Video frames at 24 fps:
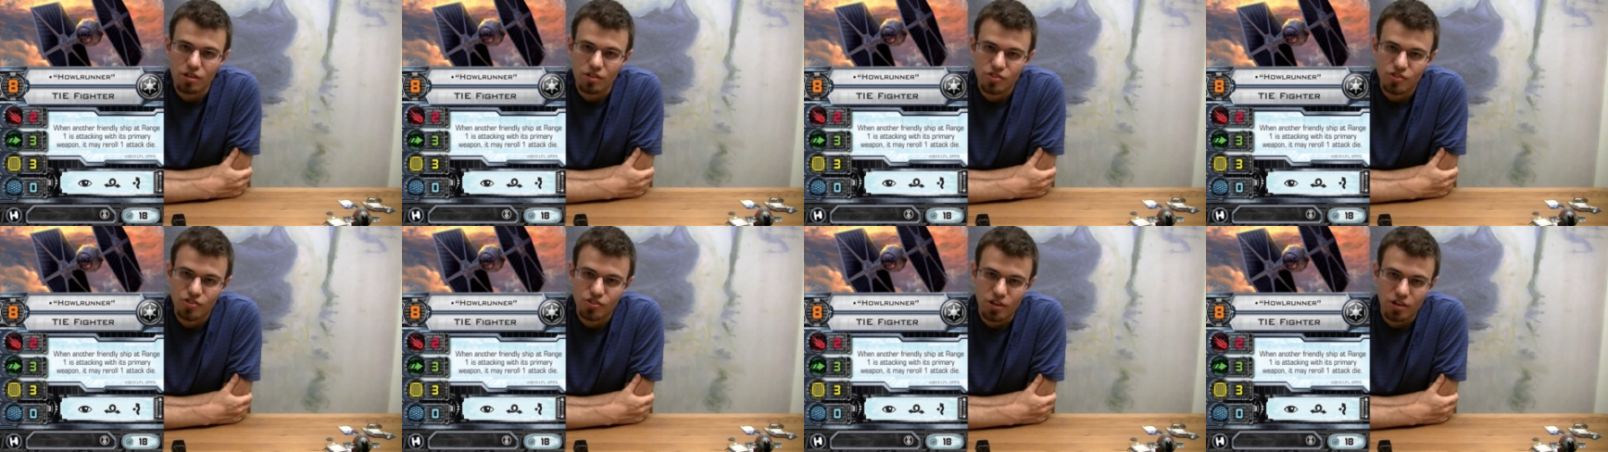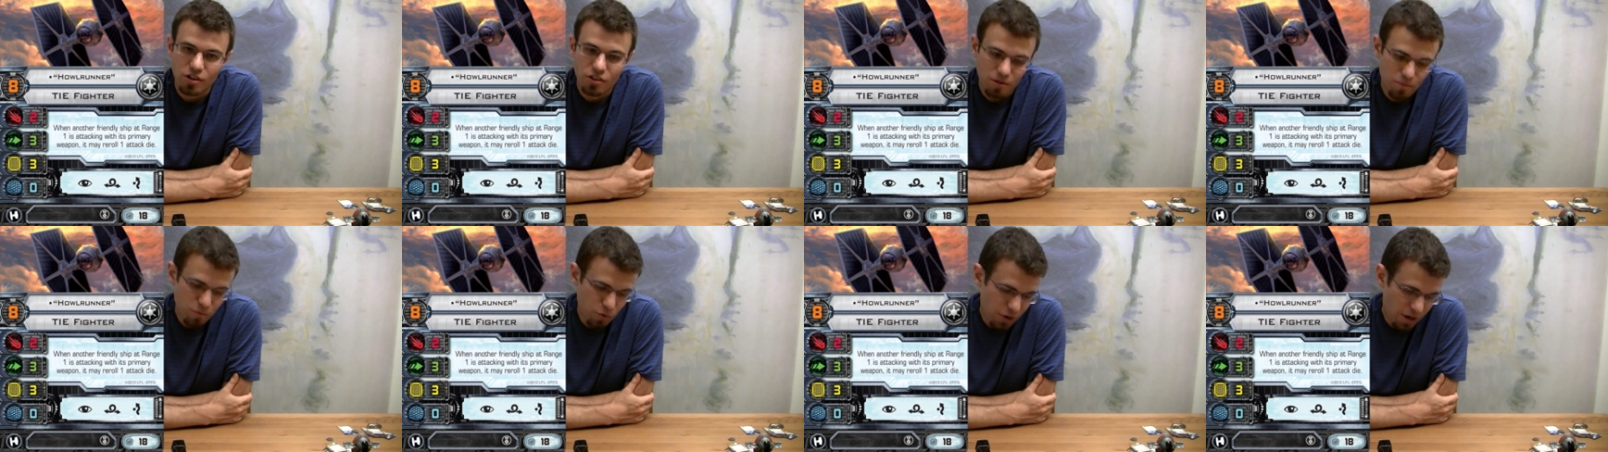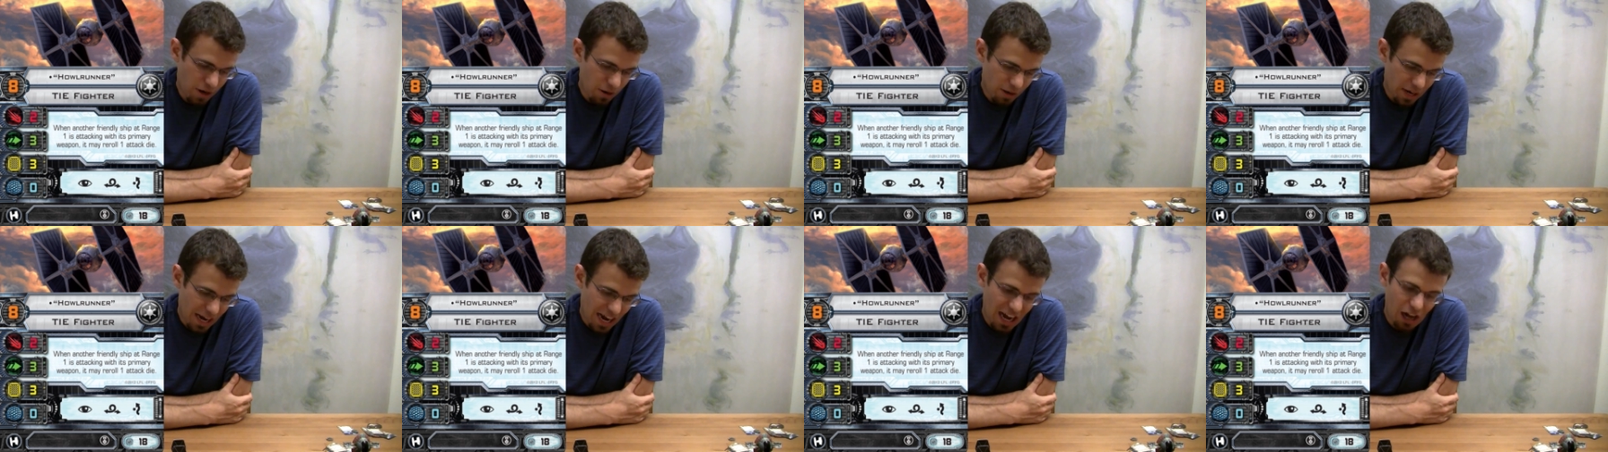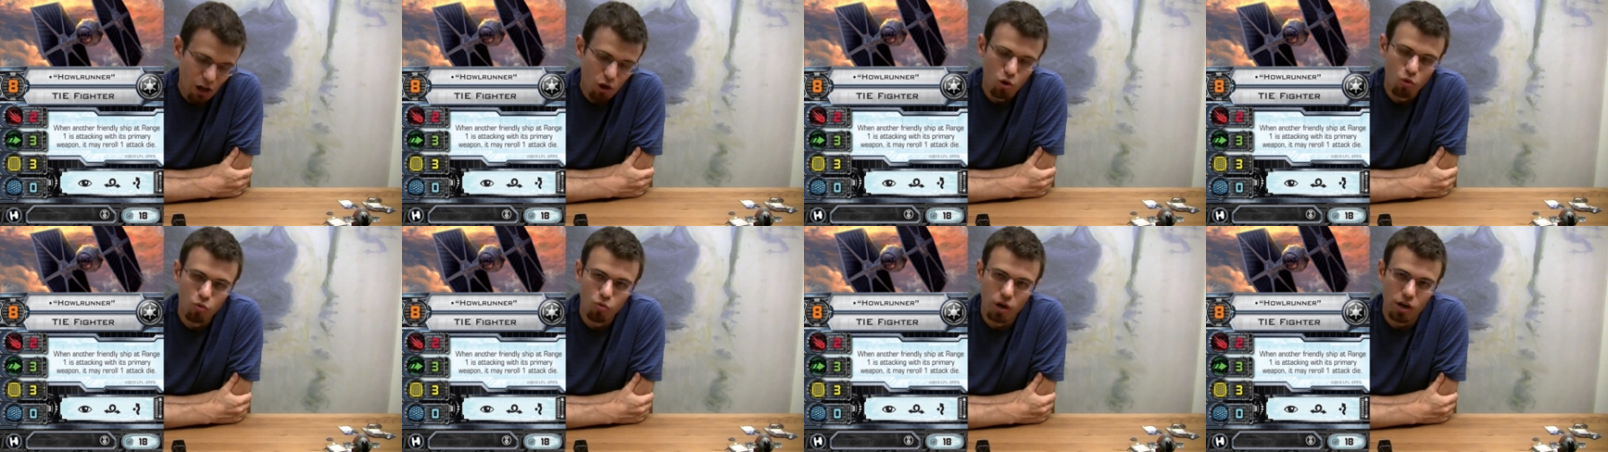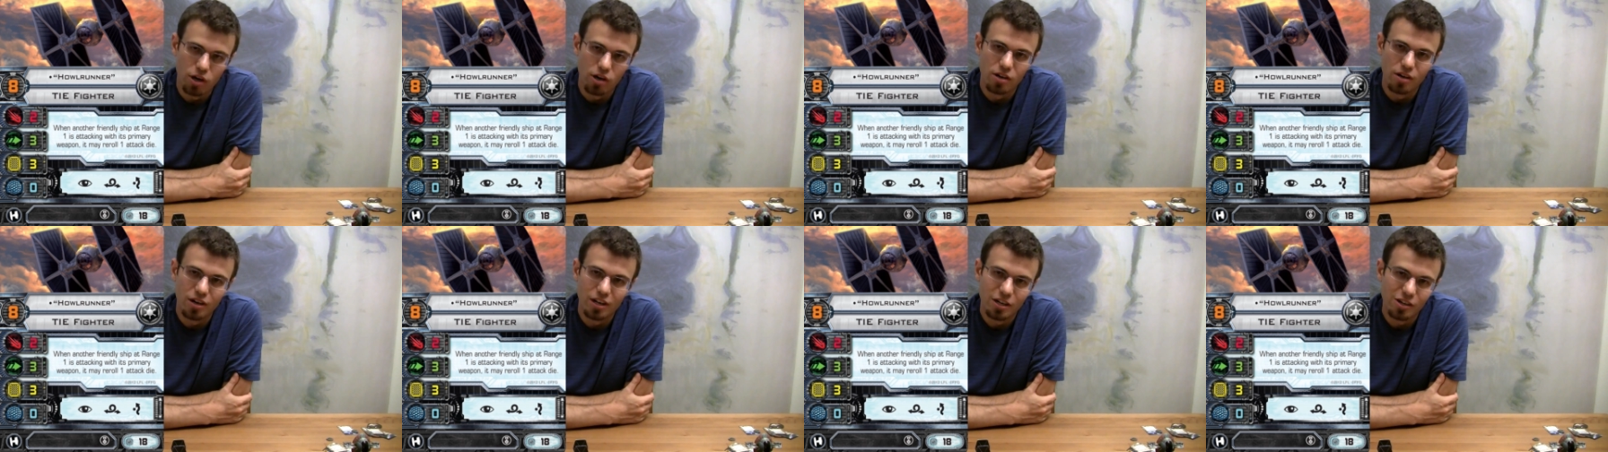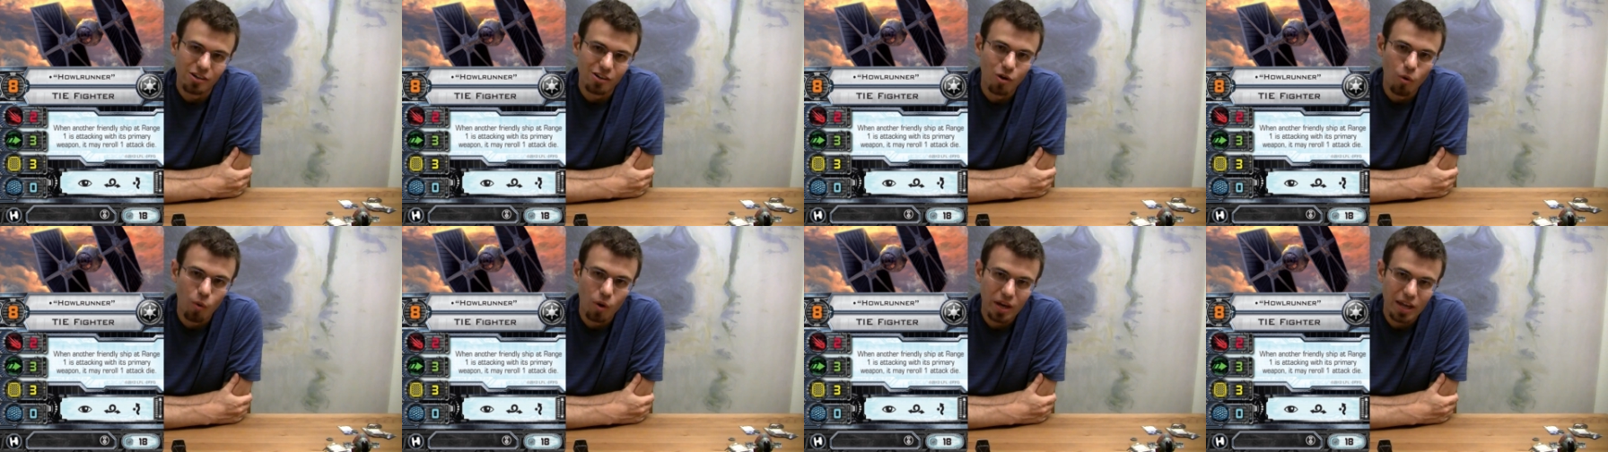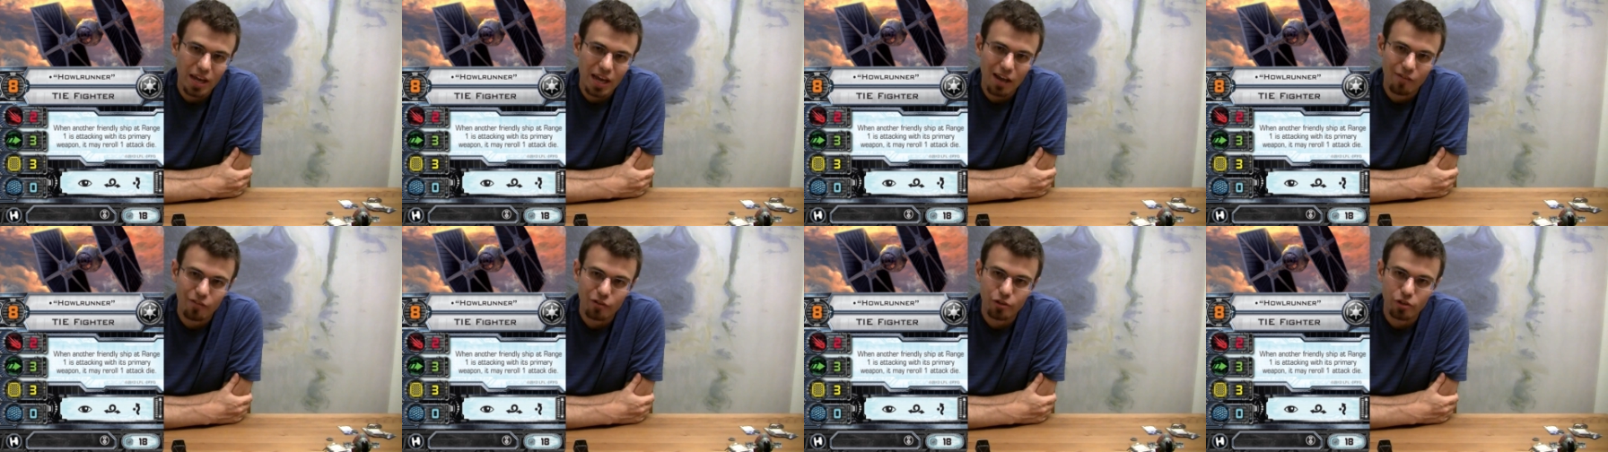just center them around Howl Runner and you're going to have